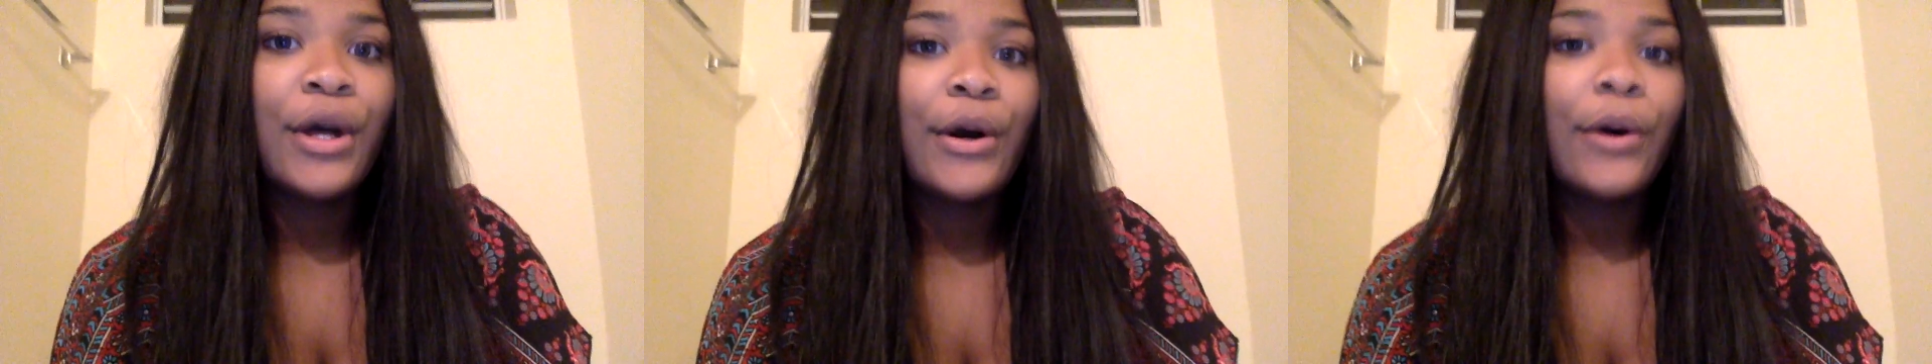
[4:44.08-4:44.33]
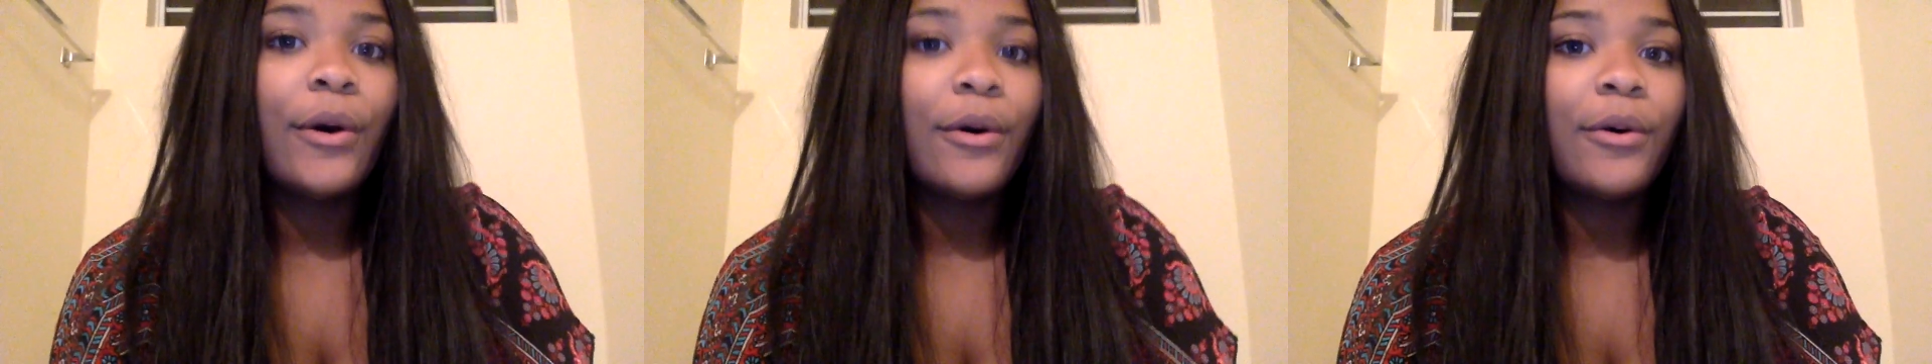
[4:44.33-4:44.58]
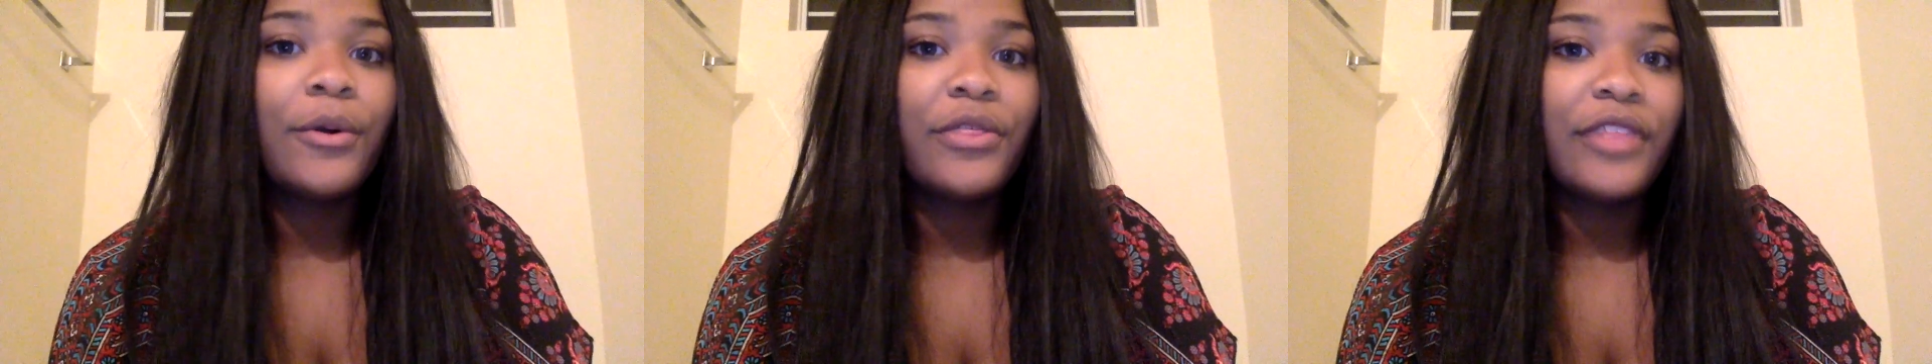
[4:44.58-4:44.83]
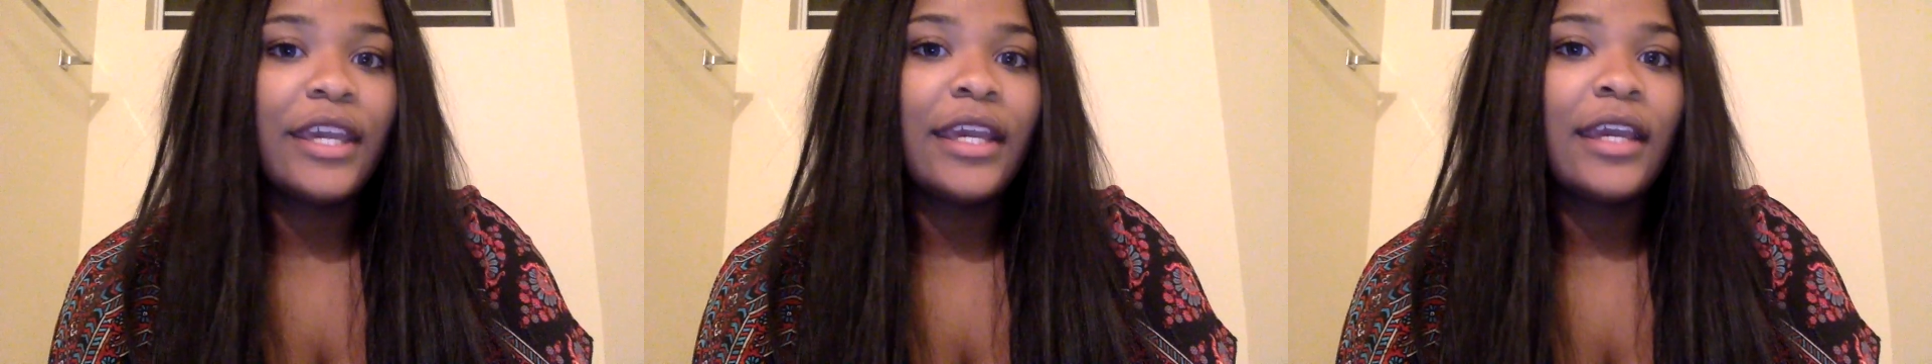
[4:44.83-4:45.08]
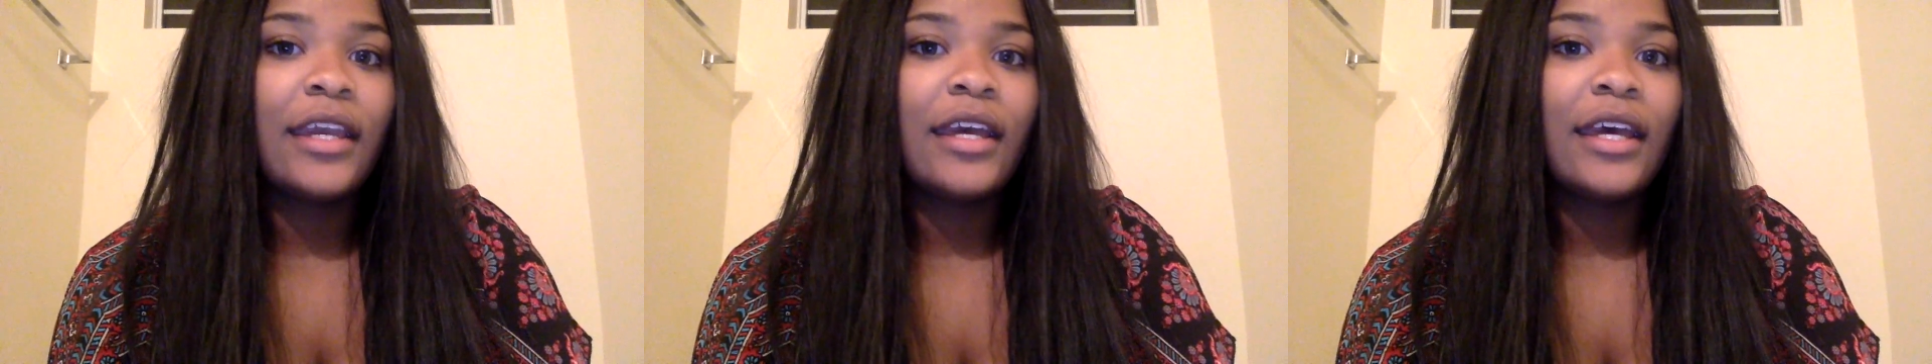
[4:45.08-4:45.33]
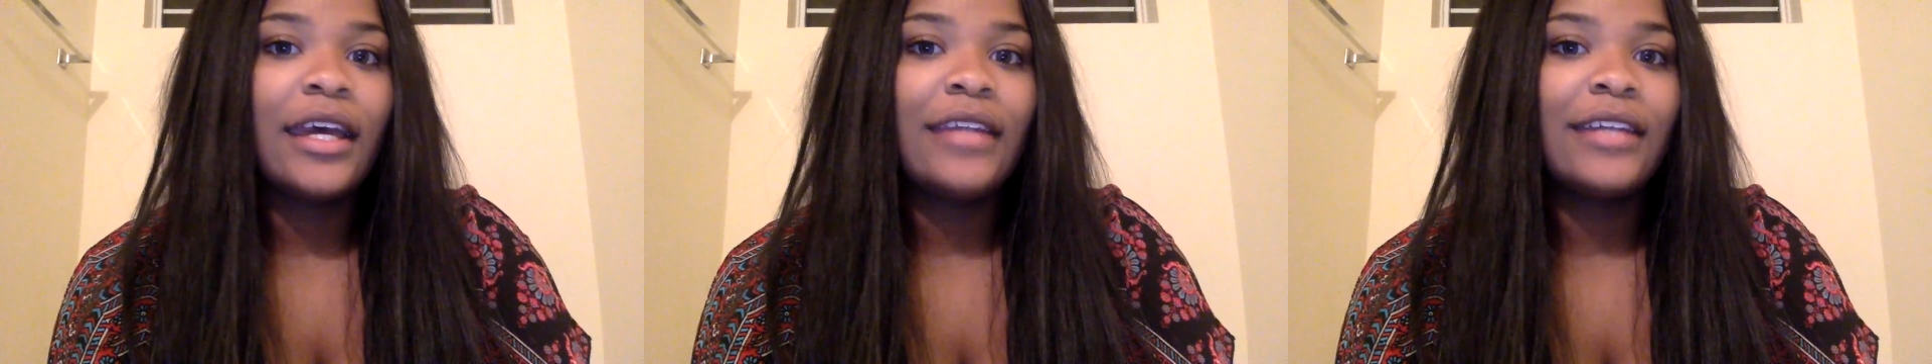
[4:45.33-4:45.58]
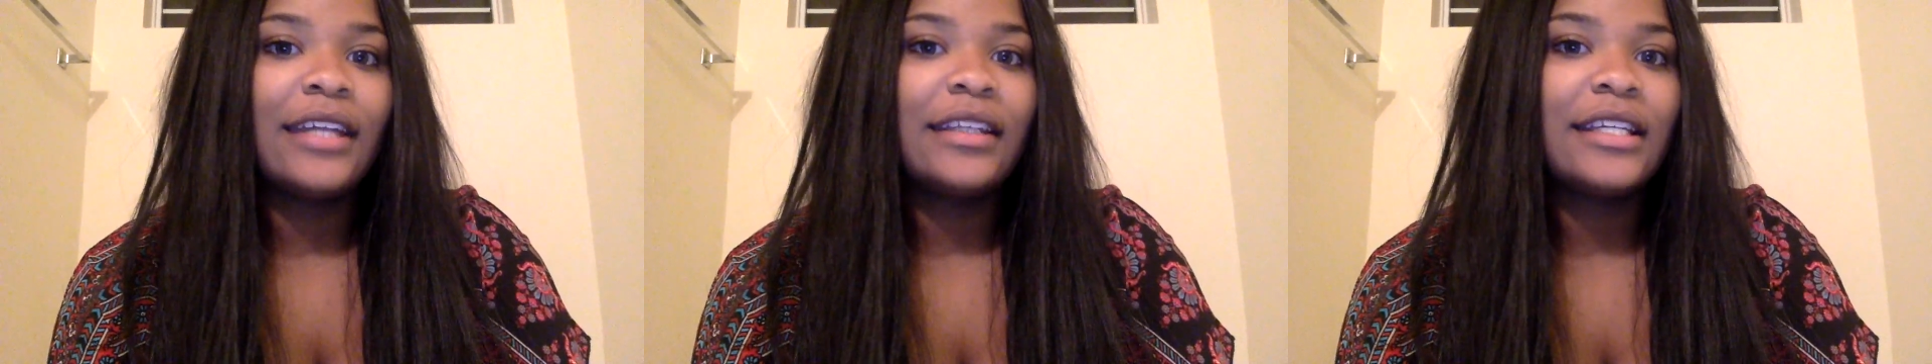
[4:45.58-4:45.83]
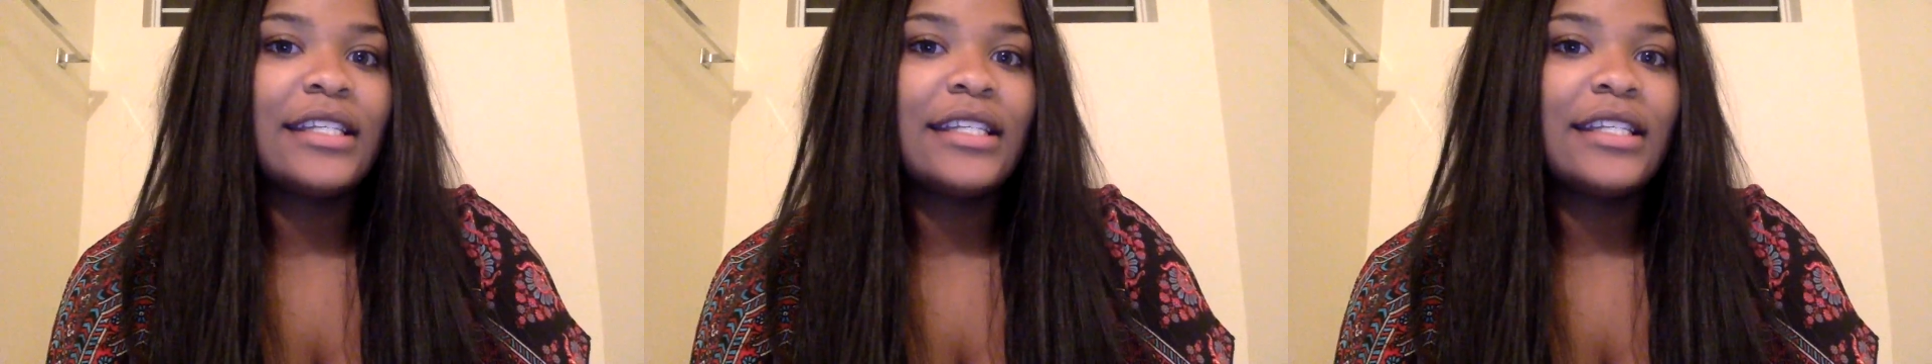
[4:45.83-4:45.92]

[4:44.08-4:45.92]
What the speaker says: a whole thing, and that they